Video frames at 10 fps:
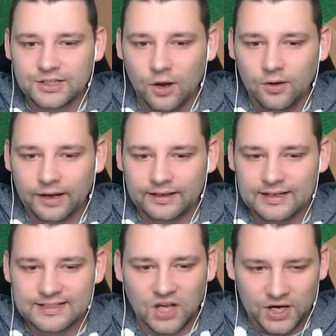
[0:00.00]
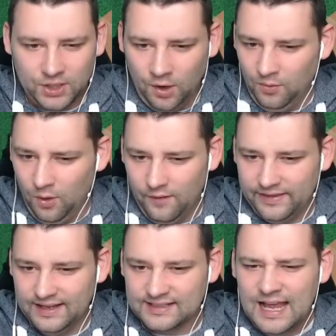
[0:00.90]
don't like the design no more of
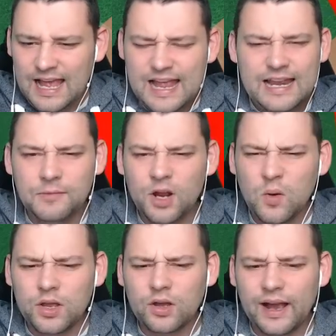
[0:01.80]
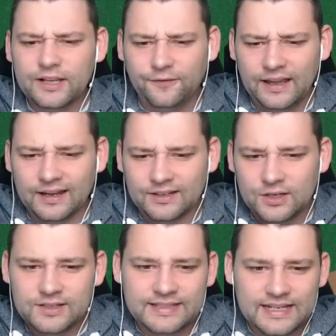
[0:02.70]
this. Let me know what you guys think.
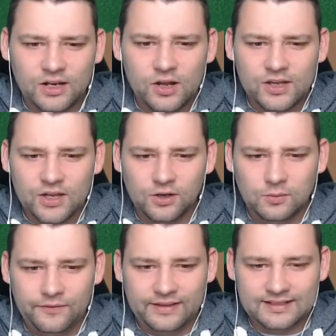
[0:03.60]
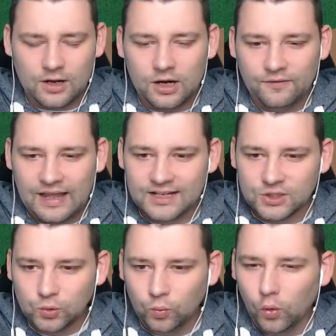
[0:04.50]
Does it look good with this kind of
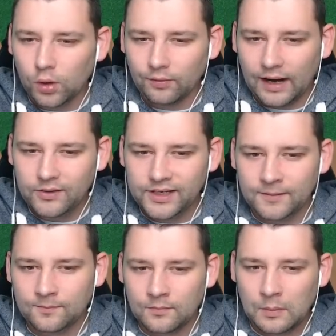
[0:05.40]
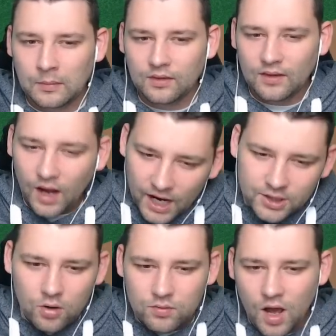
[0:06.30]
castle wall around it? I
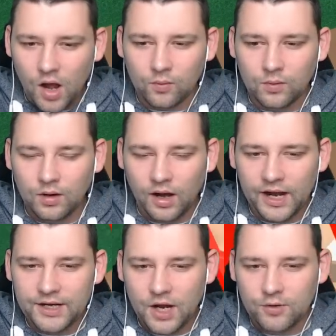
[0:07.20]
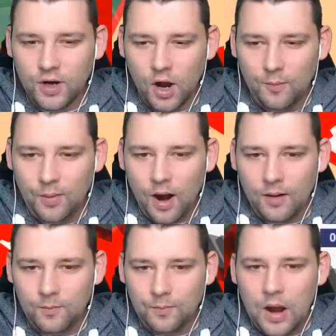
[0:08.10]
don't know. I don't know. But,
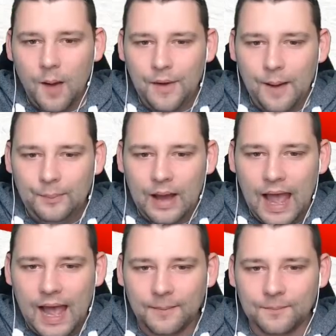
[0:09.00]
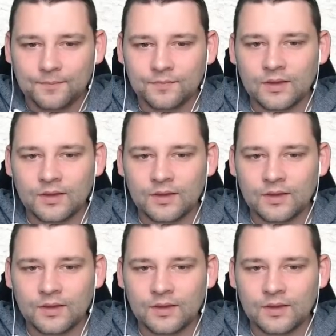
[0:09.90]
ba ba bam!